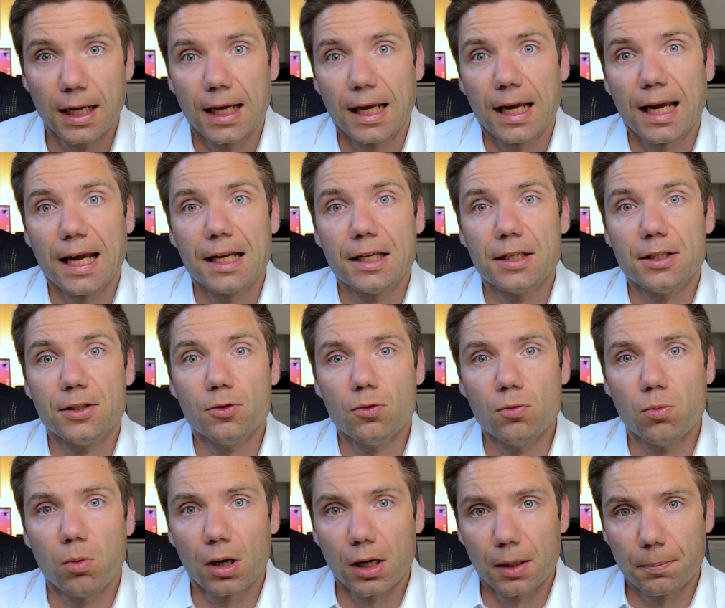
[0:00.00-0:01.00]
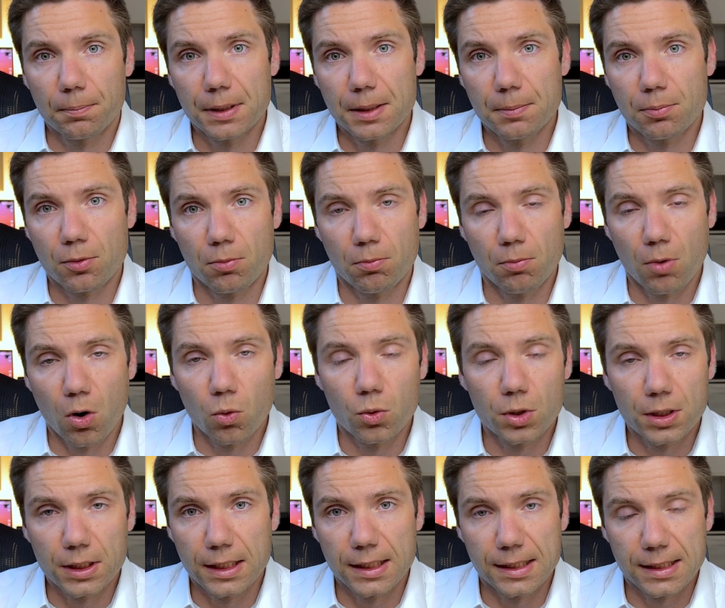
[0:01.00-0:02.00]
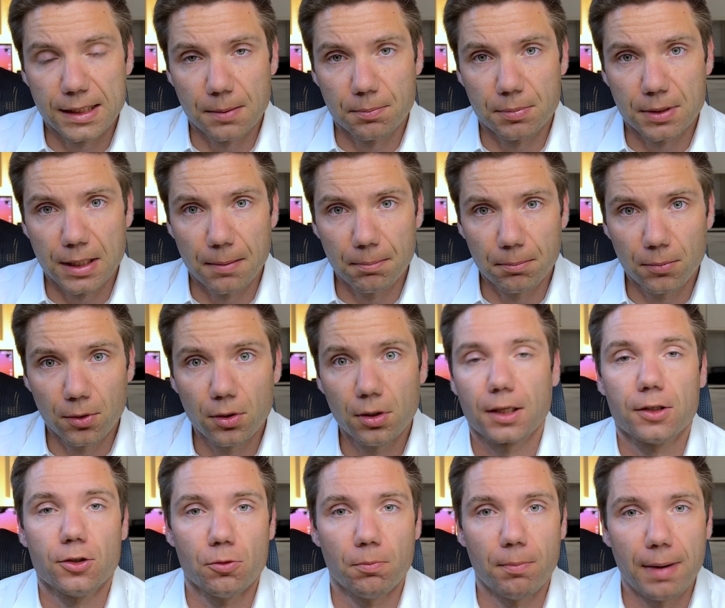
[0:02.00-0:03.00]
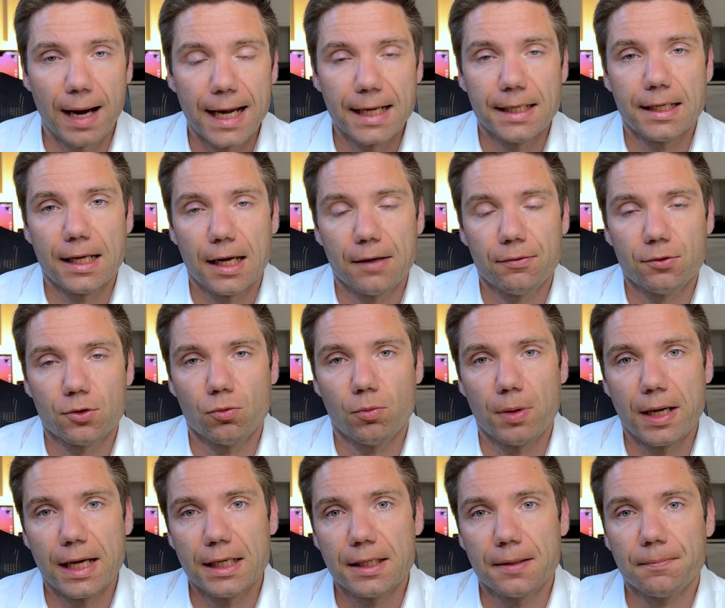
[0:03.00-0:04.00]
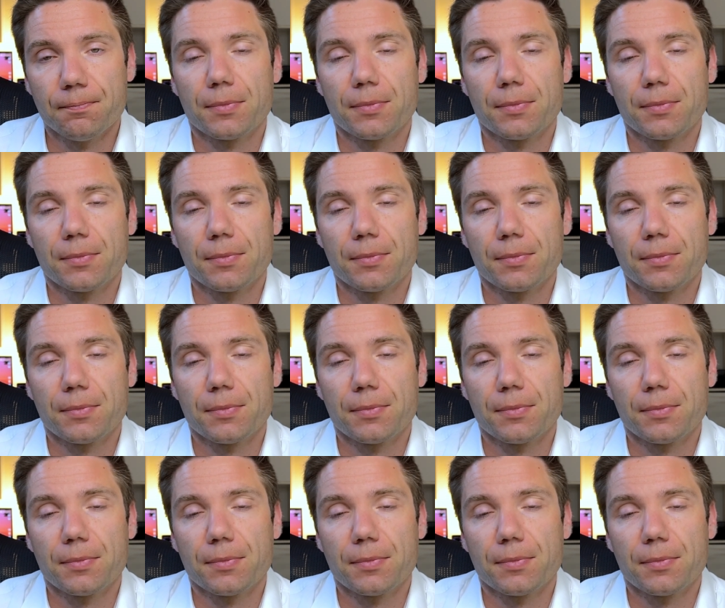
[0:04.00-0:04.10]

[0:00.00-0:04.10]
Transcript: and you want to be promoted in September, you might have to wait